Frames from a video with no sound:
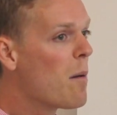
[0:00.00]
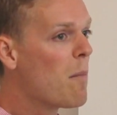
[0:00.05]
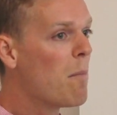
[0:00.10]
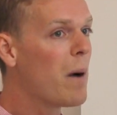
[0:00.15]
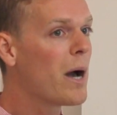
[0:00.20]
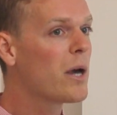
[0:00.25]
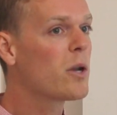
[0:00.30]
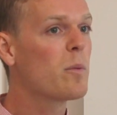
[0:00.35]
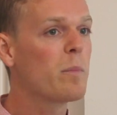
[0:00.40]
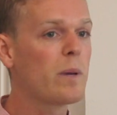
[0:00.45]

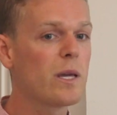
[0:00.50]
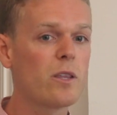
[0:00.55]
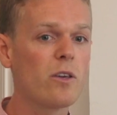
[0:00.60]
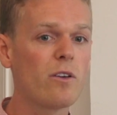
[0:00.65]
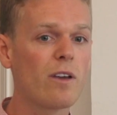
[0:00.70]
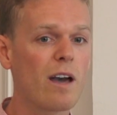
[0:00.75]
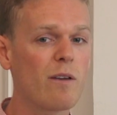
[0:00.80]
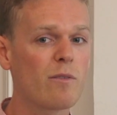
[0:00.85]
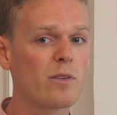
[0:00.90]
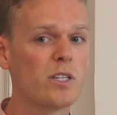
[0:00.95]
Might not be that
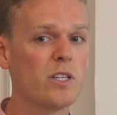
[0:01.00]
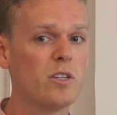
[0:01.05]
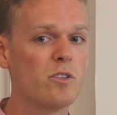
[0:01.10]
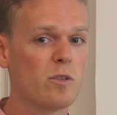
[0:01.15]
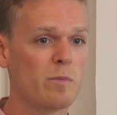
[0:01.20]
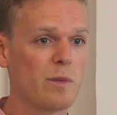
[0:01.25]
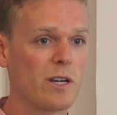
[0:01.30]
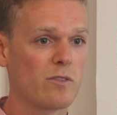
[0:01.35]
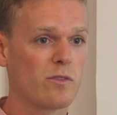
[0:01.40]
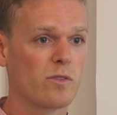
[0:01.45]
you have a
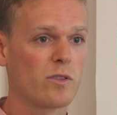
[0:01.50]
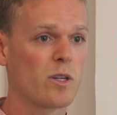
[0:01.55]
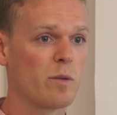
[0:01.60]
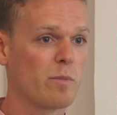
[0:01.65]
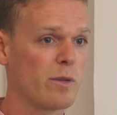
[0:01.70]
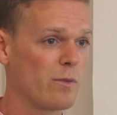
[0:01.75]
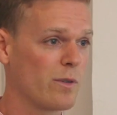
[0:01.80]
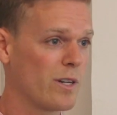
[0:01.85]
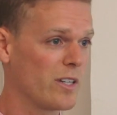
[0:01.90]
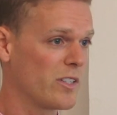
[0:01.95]
huge amount of
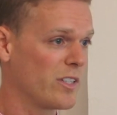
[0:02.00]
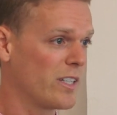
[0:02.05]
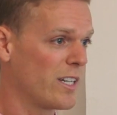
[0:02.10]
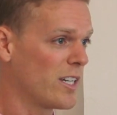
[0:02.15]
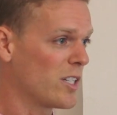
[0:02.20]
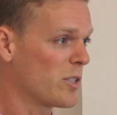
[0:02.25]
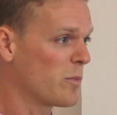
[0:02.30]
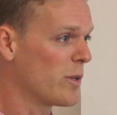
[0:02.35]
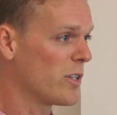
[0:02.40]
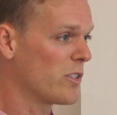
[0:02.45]
copywriting
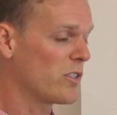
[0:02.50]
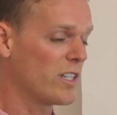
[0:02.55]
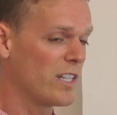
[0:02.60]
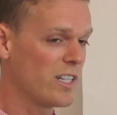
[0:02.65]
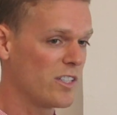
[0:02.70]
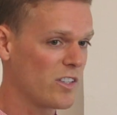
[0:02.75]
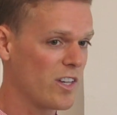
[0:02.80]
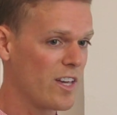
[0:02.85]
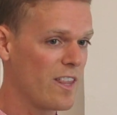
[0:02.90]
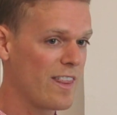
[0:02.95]

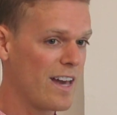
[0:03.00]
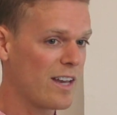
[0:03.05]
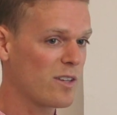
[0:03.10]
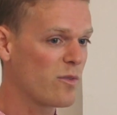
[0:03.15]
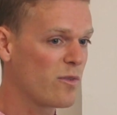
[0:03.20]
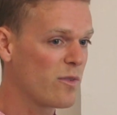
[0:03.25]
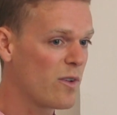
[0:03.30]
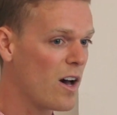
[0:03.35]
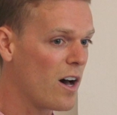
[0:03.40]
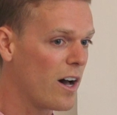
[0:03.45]
expertise, and
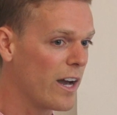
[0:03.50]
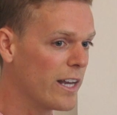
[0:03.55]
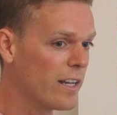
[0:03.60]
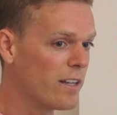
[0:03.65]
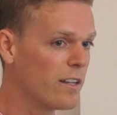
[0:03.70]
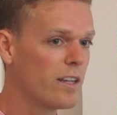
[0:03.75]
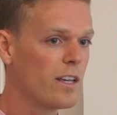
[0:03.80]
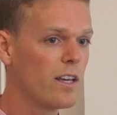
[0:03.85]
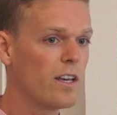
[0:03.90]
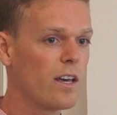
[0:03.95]
that's
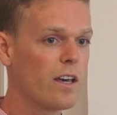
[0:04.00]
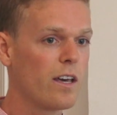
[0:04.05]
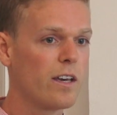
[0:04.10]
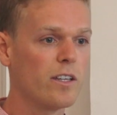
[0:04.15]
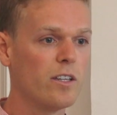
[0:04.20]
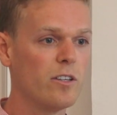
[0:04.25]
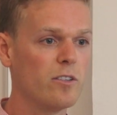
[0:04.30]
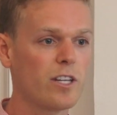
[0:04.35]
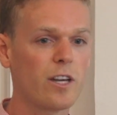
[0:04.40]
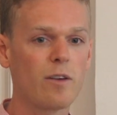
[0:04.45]
fine.
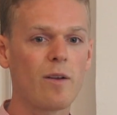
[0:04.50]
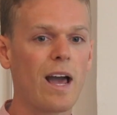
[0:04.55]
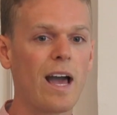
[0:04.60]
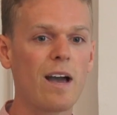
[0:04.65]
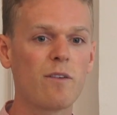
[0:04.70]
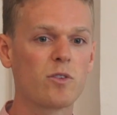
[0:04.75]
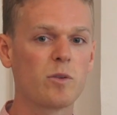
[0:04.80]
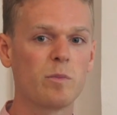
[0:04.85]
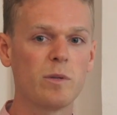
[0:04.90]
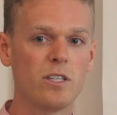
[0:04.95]
You don't
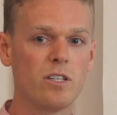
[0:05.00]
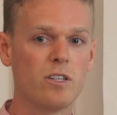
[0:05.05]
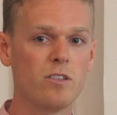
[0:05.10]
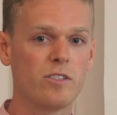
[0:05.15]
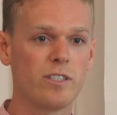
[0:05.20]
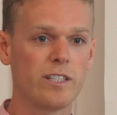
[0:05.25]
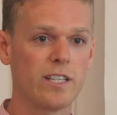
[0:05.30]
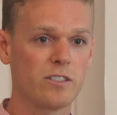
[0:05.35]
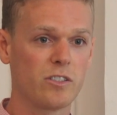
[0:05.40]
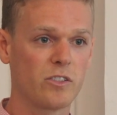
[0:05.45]
have to be
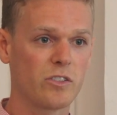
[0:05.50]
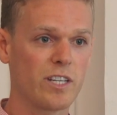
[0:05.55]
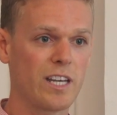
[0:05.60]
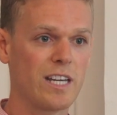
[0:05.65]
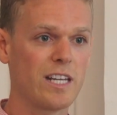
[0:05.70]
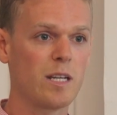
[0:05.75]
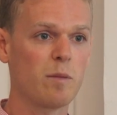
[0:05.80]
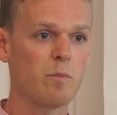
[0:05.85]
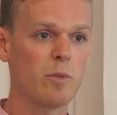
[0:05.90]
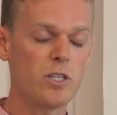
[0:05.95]
hugely
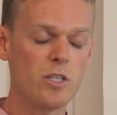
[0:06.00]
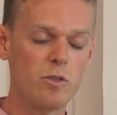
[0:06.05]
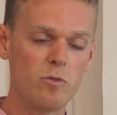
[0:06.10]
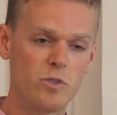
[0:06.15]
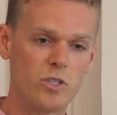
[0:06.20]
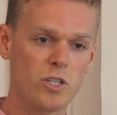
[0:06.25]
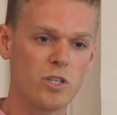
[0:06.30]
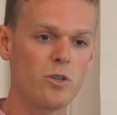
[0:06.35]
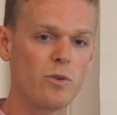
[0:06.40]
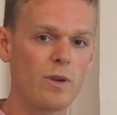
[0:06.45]
entertaining, but you
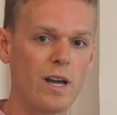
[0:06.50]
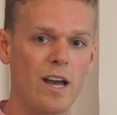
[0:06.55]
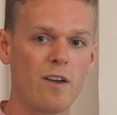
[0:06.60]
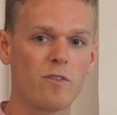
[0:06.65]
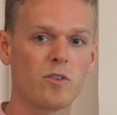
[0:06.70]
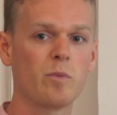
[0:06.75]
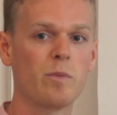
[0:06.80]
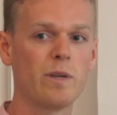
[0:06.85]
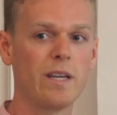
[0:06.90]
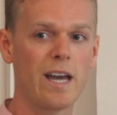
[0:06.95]
do
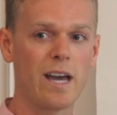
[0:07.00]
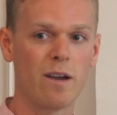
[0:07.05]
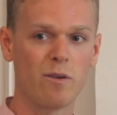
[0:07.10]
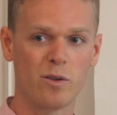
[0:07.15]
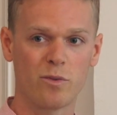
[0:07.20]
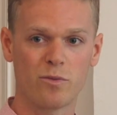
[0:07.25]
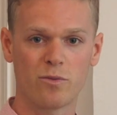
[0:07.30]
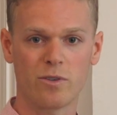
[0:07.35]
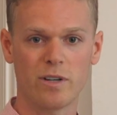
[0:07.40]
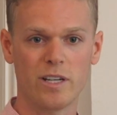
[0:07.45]
have to be
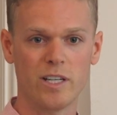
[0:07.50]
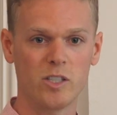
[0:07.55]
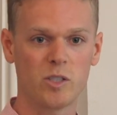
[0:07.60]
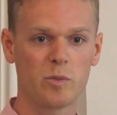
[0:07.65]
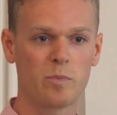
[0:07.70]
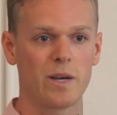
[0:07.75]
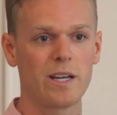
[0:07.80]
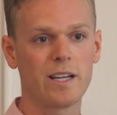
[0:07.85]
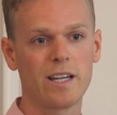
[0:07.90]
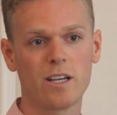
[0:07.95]
error-free.
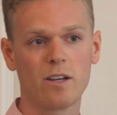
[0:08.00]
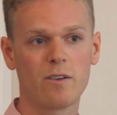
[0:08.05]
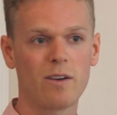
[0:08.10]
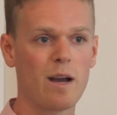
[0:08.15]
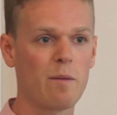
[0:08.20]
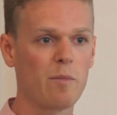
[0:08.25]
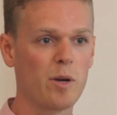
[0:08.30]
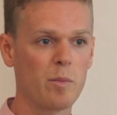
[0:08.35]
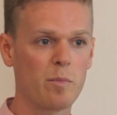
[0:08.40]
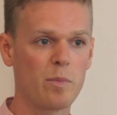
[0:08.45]
Spelling,
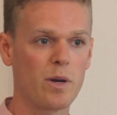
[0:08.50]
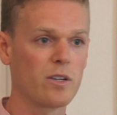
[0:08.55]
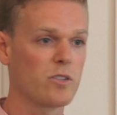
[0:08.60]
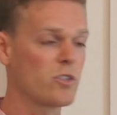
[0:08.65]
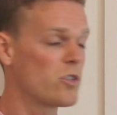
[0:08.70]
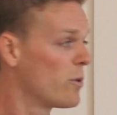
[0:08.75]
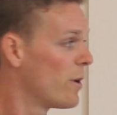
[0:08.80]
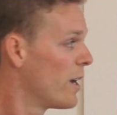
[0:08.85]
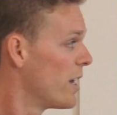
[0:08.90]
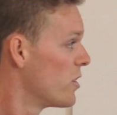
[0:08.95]
grammar,
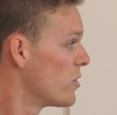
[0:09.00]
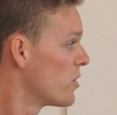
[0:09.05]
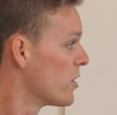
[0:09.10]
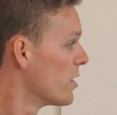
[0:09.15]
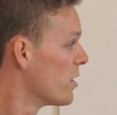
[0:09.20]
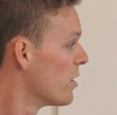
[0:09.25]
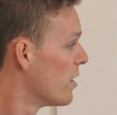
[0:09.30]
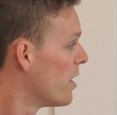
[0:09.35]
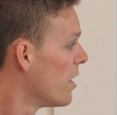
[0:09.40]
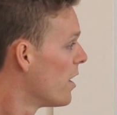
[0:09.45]

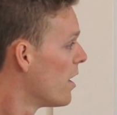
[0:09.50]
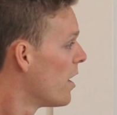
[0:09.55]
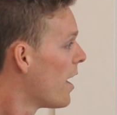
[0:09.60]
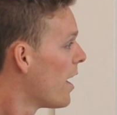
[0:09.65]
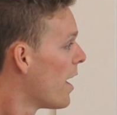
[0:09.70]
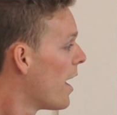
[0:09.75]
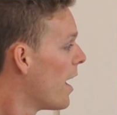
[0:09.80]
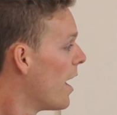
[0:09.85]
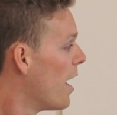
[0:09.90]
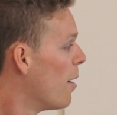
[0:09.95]
punctuation,
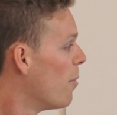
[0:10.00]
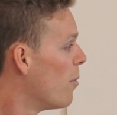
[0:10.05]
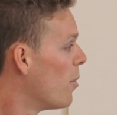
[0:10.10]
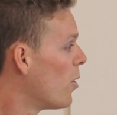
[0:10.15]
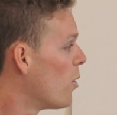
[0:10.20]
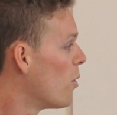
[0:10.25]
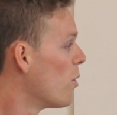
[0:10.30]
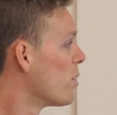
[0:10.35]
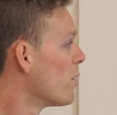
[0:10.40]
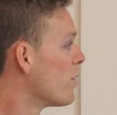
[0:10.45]

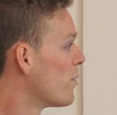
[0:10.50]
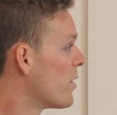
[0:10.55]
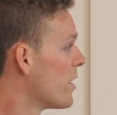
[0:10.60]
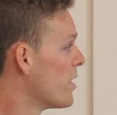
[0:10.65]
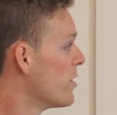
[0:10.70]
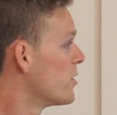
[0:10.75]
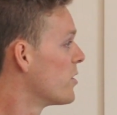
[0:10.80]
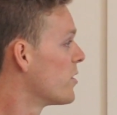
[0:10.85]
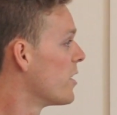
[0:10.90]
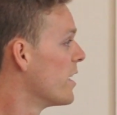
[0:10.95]
all of
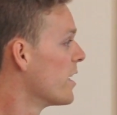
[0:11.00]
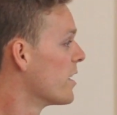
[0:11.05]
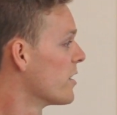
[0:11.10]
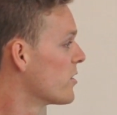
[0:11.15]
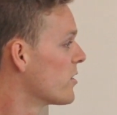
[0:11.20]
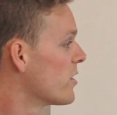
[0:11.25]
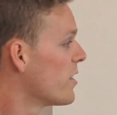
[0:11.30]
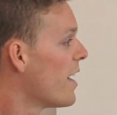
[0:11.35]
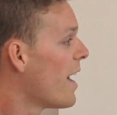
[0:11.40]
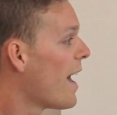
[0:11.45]
those
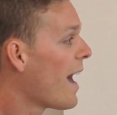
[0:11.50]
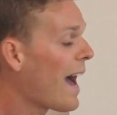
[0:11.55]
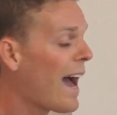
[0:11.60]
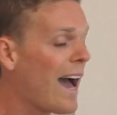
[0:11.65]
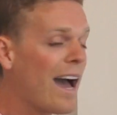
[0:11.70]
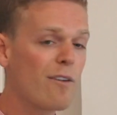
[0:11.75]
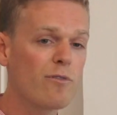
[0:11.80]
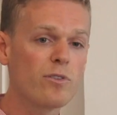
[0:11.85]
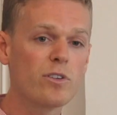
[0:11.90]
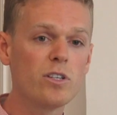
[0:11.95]
things.
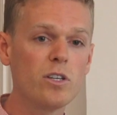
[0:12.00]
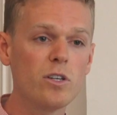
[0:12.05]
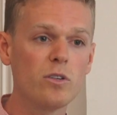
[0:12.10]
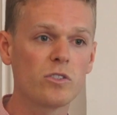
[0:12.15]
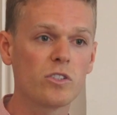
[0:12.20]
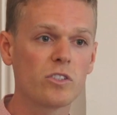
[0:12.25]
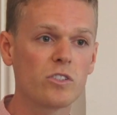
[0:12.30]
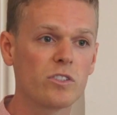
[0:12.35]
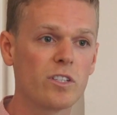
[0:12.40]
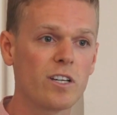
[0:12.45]
Have and
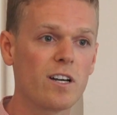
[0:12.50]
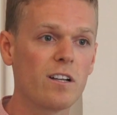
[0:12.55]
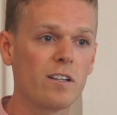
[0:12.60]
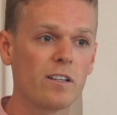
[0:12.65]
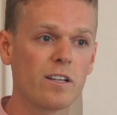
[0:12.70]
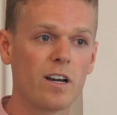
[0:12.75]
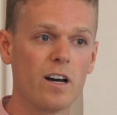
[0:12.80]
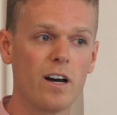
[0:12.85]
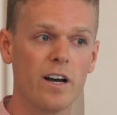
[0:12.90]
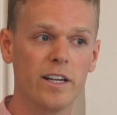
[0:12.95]
use a
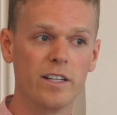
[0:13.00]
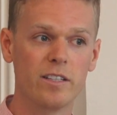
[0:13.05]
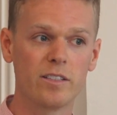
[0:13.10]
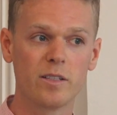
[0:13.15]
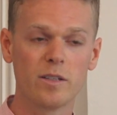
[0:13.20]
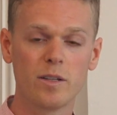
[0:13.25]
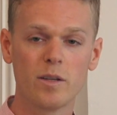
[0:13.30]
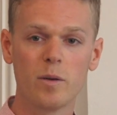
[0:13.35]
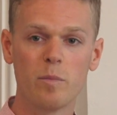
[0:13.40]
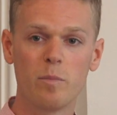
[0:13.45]
style guide.
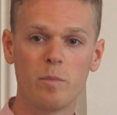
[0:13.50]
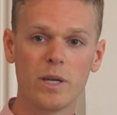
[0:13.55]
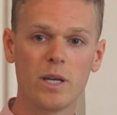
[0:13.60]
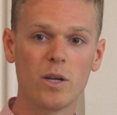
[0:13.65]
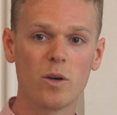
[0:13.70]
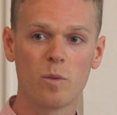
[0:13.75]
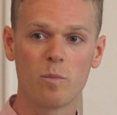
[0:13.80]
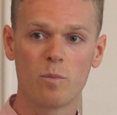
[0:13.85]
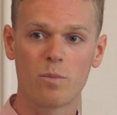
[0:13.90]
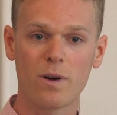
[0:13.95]

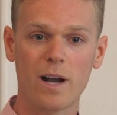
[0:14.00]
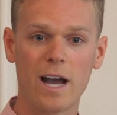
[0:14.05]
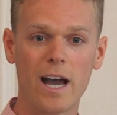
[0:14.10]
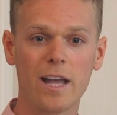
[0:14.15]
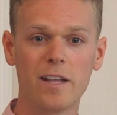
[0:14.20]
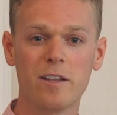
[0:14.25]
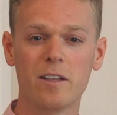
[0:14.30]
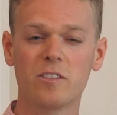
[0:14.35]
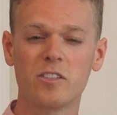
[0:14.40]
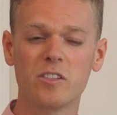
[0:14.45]
Be on
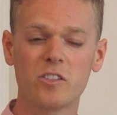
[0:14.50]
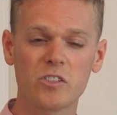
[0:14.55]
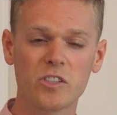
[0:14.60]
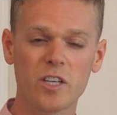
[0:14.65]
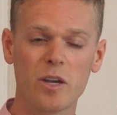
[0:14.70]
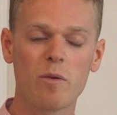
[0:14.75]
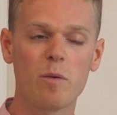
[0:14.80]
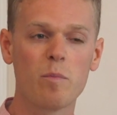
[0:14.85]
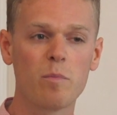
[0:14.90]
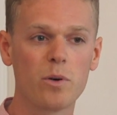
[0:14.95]
brand. This is
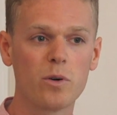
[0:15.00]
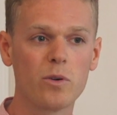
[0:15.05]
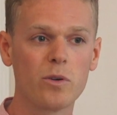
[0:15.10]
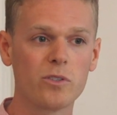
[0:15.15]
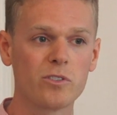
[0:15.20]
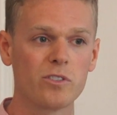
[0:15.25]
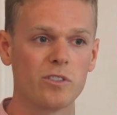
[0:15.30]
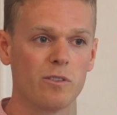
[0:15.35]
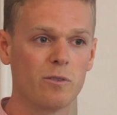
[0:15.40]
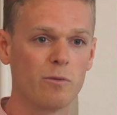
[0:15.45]
so
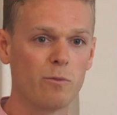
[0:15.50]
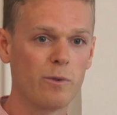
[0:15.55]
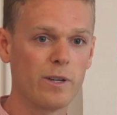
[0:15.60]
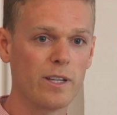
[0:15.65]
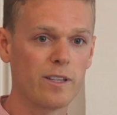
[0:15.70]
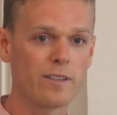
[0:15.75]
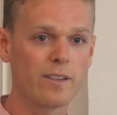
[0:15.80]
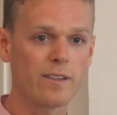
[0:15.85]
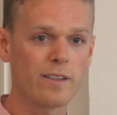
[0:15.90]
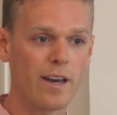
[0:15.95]
important
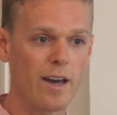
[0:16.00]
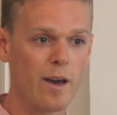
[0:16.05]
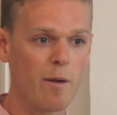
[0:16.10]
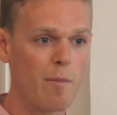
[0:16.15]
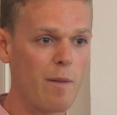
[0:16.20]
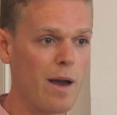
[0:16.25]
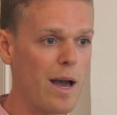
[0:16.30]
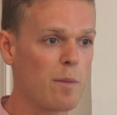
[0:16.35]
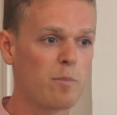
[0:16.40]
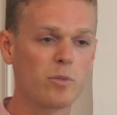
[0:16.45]
with
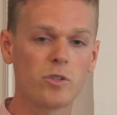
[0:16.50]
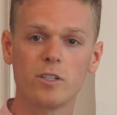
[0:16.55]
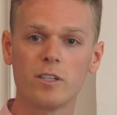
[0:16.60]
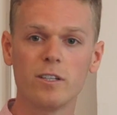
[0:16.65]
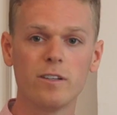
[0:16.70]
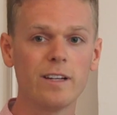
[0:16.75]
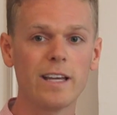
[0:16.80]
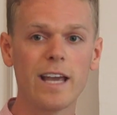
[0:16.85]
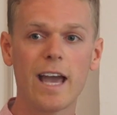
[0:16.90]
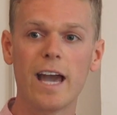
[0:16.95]

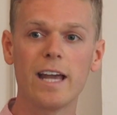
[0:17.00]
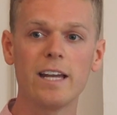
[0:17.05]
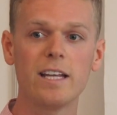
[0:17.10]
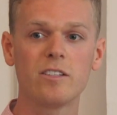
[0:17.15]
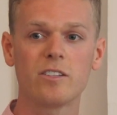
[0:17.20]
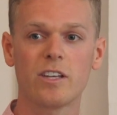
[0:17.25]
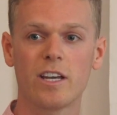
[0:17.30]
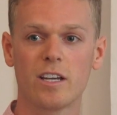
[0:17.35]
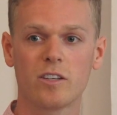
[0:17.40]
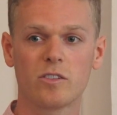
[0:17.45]
absolutely
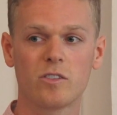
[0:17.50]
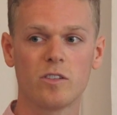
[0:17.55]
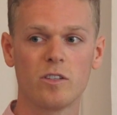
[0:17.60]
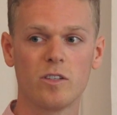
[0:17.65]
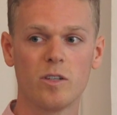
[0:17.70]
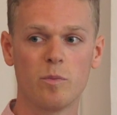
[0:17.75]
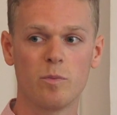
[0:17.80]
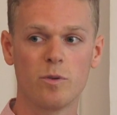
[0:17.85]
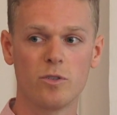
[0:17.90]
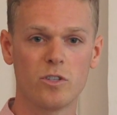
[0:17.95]
any text that
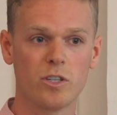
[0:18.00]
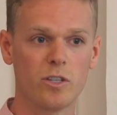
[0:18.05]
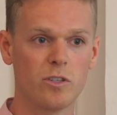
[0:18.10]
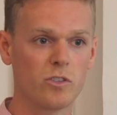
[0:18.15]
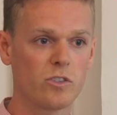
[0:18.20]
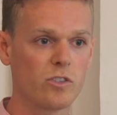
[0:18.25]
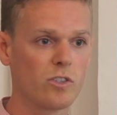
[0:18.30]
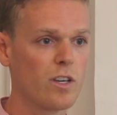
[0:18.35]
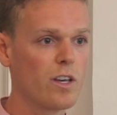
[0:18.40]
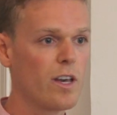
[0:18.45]
you
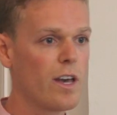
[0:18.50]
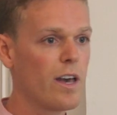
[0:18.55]
produce.